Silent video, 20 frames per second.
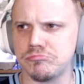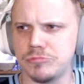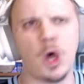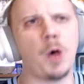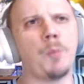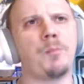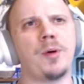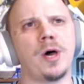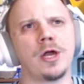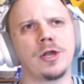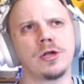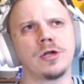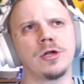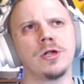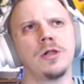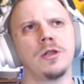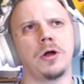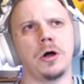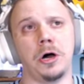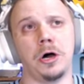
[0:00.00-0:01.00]
No punter
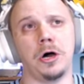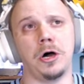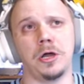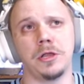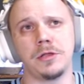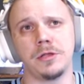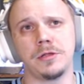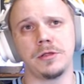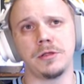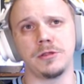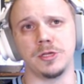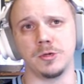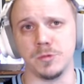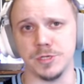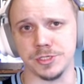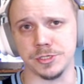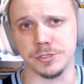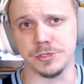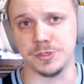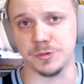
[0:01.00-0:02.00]
on the
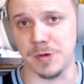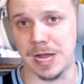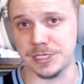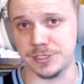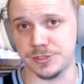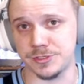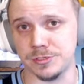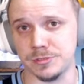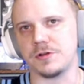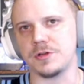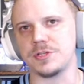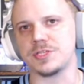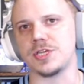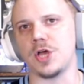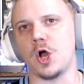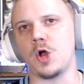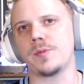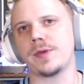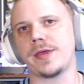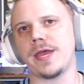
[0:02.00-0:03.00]
Wizards roster. First
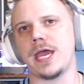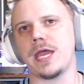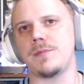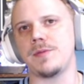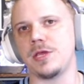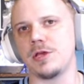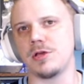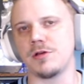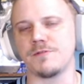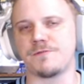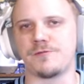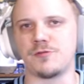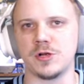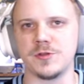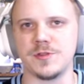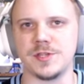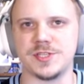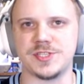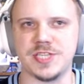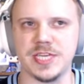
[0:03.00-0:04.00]
home game here
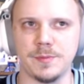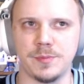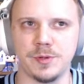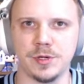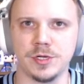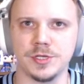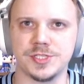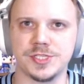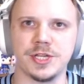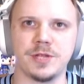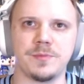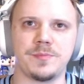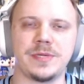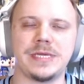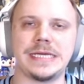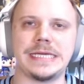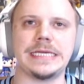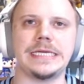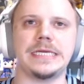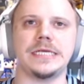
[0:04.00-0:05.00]
for the T-Birds. Going to
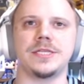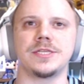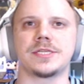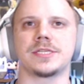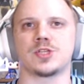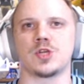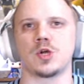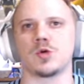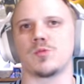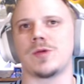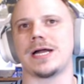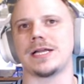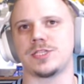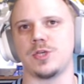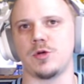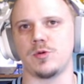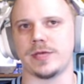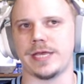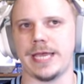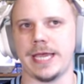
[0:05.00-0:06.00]
be in
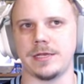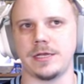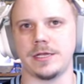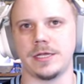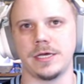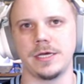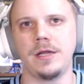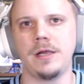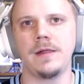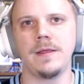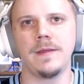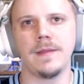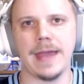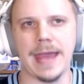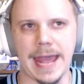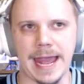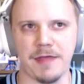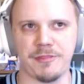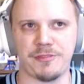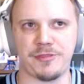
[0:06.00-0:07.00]
Toronto, Canada
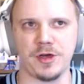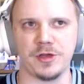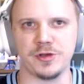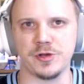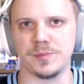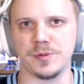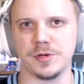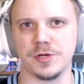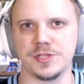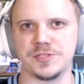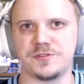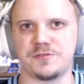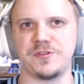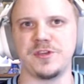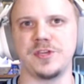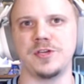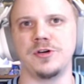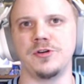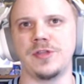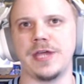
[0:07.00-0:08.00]
at Thunderbirds
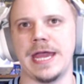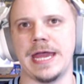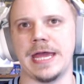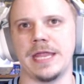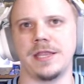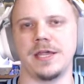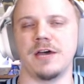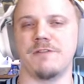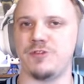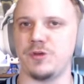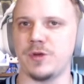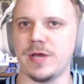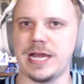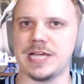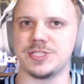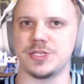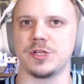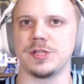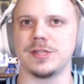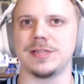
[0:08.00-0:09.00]
Field. And uh, if you
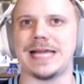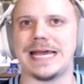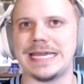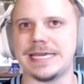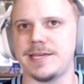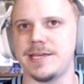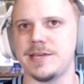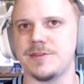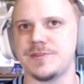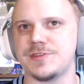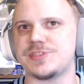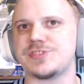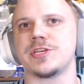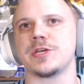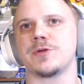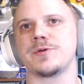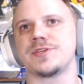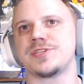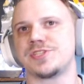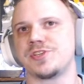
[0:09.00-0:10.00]
guys are liking this
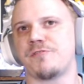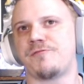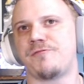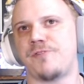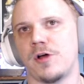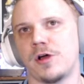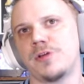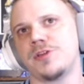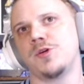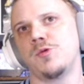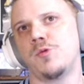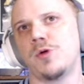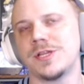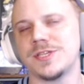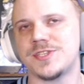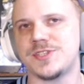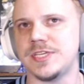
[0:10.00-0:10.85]
series so far and you want to